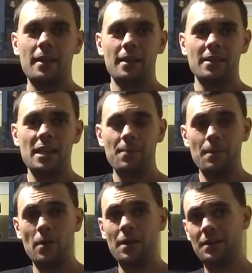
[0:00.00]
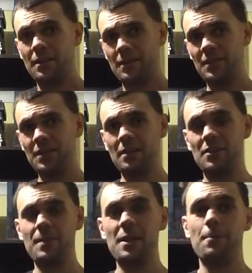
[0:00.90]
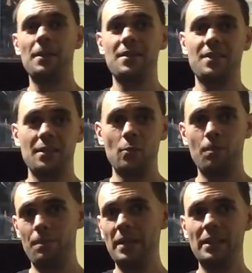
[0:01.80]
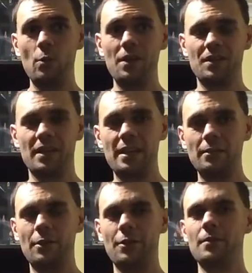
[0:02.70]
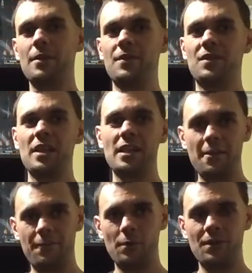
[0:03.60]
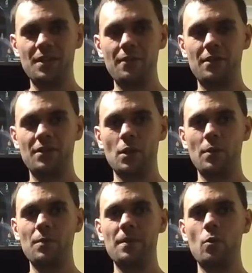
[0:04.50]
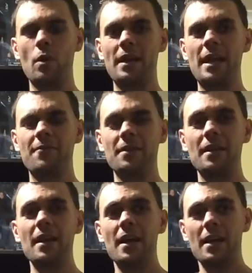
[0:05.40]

And keep in mind, this gun is made of plastic, it barely weighs a kilo. If it's an AK-47, it's going to be quite heavy.